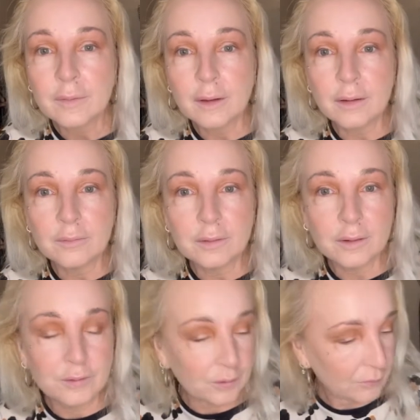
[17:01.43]
Okie
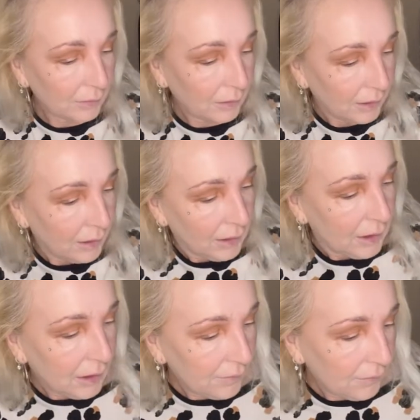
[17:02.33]
dokie.
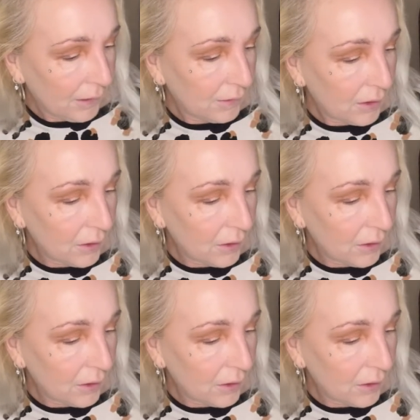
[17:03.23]
And then